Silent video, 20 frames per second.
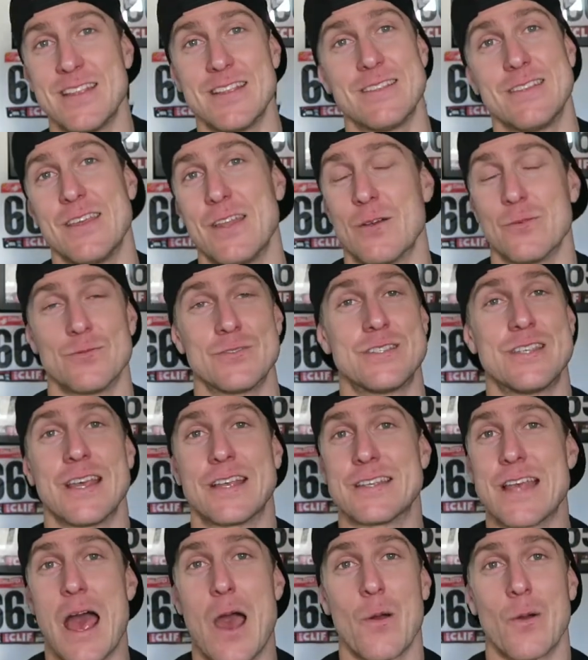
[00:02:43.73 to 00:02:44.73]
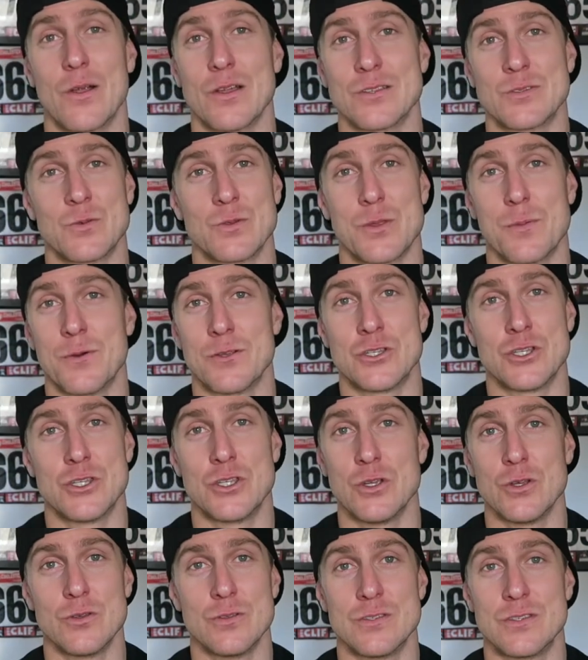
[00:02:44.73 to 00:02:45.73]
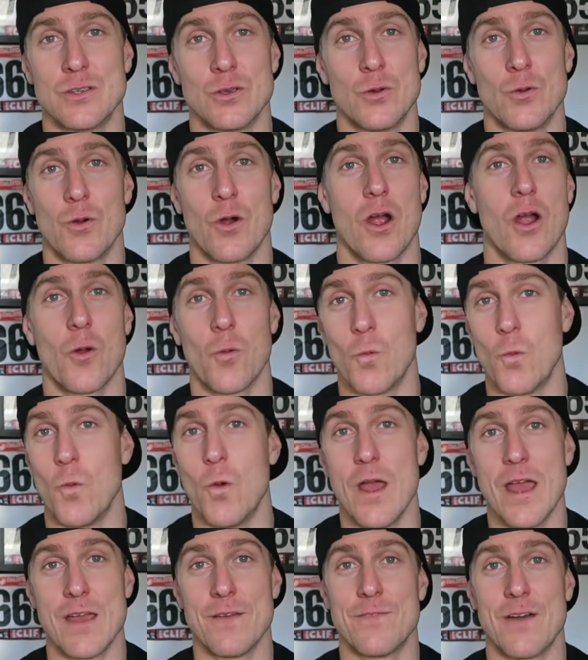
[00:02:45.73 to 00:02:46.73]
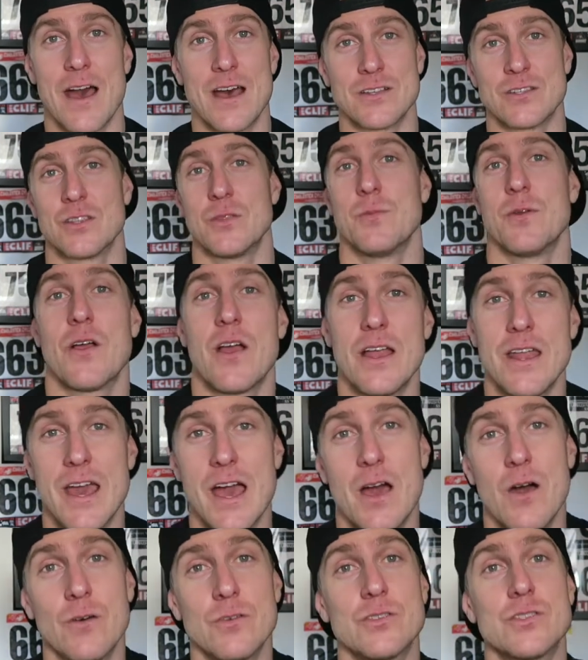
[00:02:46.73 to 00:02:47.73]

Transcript: you know, 6 hours with a bunch of dudes who are way faster than me right now.